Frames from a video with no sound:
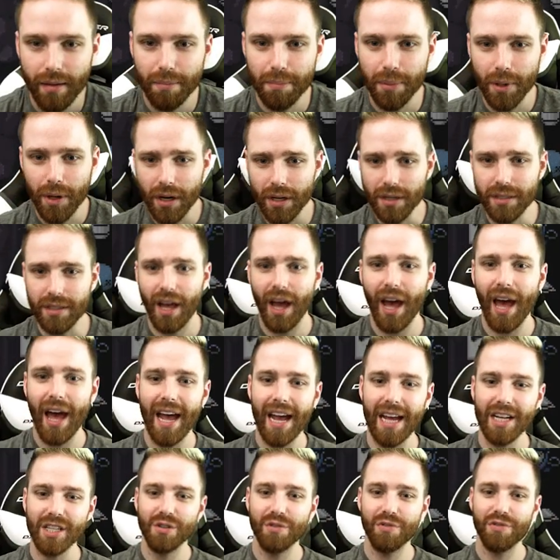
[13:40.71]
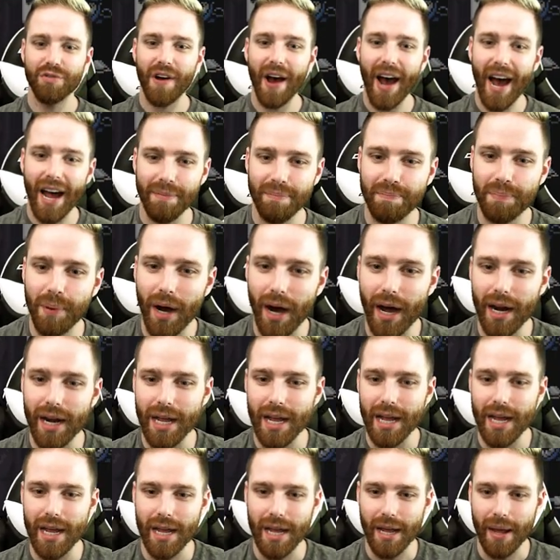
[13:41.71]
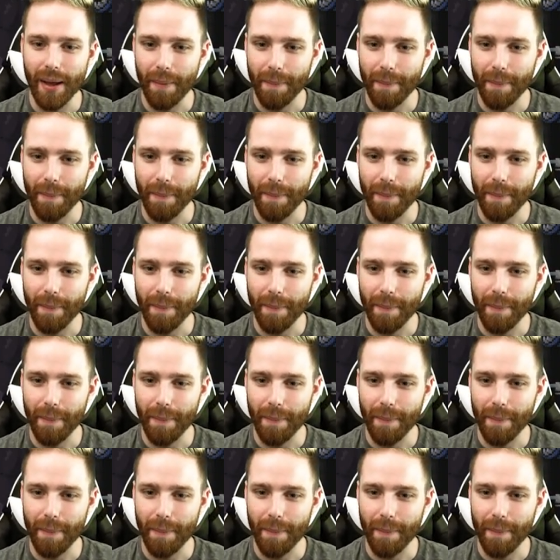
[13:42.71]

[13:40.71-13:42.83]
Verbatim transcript: Birdcage, fat buddy!